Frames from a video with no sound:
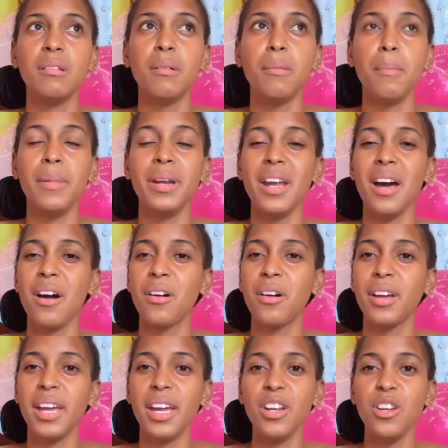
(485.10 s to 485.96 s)
i'm not
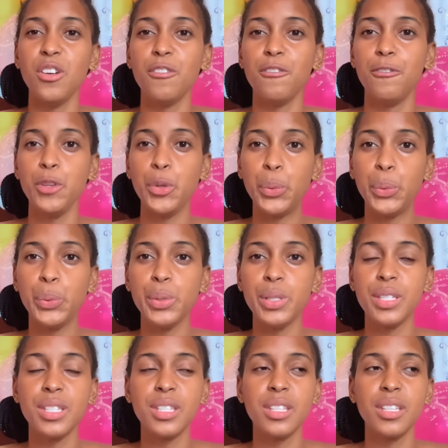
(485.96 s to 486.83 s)
gonna get no
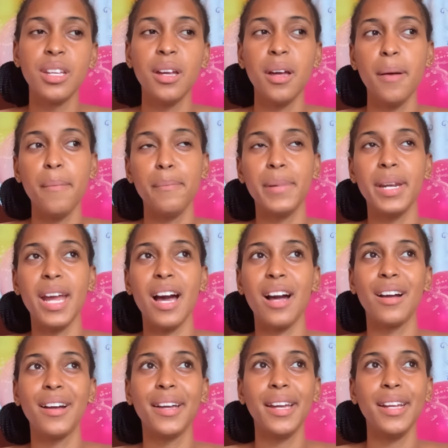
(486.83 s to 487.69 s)
views i'm
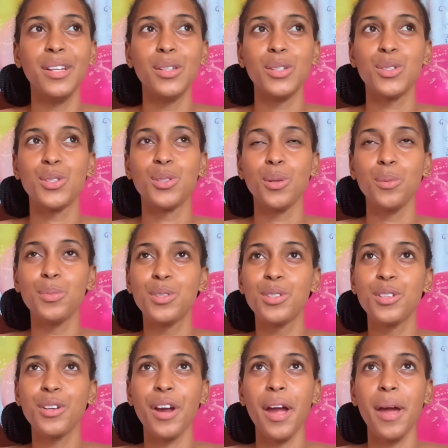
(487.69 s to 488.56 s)
not gonna get no
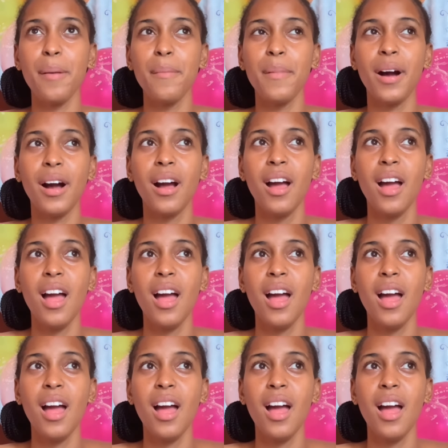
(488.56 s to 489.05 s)
subscriber